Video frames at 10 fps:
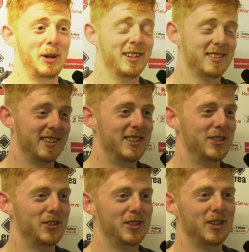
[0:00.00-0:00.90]
Personally,
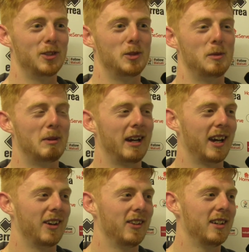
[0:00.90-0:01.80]
just good to be
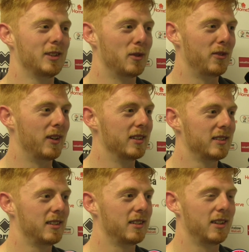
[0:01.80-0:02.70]
back out there. It's my
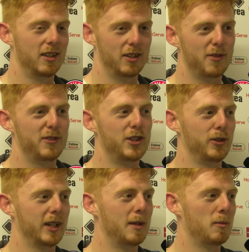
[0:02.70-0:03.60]
first
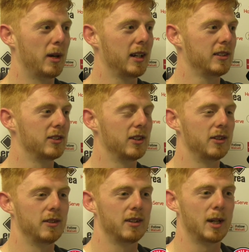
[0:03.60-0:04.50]
official game back,
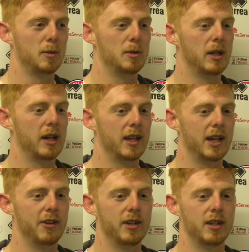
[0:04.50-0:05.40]
so happy to be out
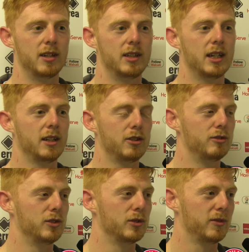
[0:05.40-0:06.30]
there and
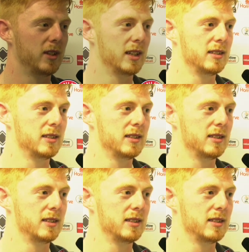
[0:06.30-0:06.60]
good result for the